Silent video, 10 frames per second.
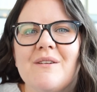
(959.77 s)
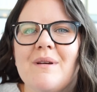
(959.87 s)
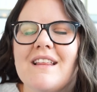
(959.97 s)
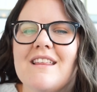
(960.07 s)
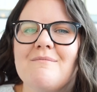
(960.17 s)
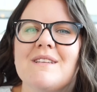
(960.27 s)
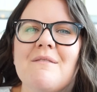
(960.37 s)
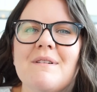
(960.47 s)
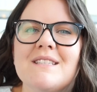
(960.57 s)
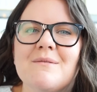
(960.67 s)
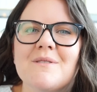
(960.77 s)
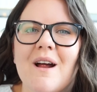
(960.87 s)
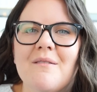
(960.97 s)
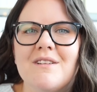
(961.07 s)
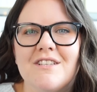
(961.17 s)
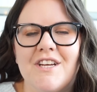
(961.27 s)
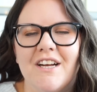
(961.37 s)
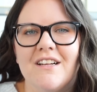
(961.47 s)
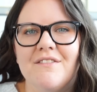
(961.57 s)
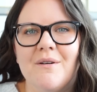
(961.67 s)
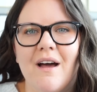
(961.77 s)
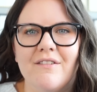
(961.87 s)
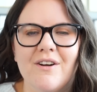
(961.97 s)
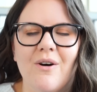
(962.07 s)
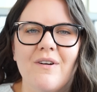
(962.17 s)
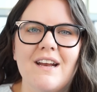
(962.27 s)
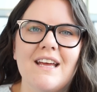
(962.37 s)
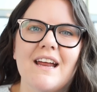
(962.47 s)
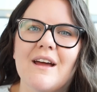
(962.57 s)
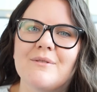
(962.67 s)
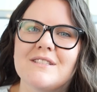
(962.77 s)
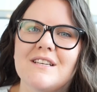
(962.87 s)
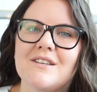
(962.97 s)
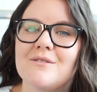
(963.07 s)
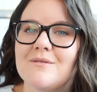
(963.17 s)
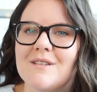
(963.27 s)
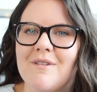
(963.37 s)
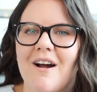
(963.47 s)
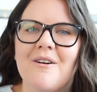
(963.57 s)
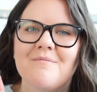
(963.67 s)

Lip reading: a big thumbs up and subscribe to the channel if you haven't already, and I will see you tomorrow.